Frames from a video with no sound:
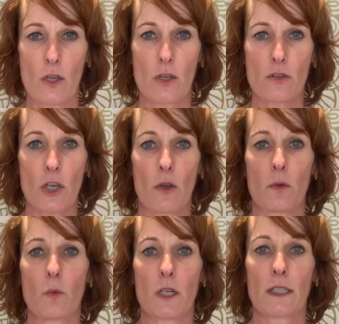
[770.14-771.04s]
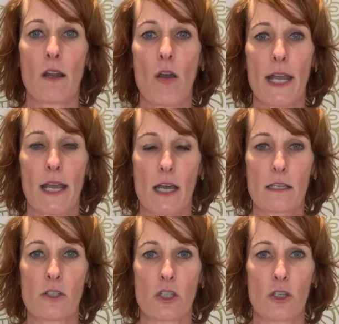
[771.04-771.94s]
So what I'd like
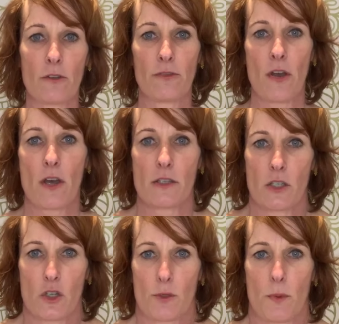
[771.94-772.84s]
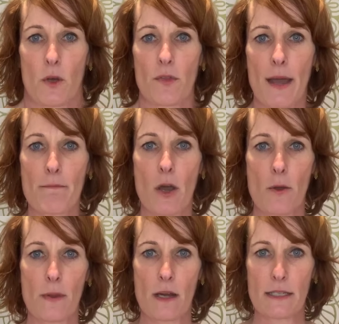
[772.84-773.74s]
us to do first is just put that
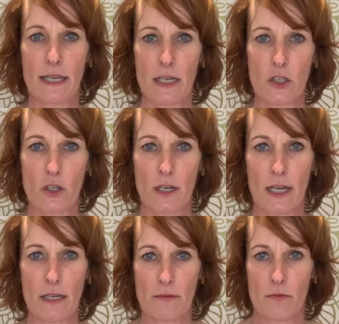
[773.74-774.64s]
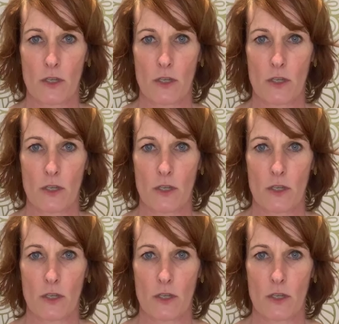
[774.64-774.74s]
mobilization in.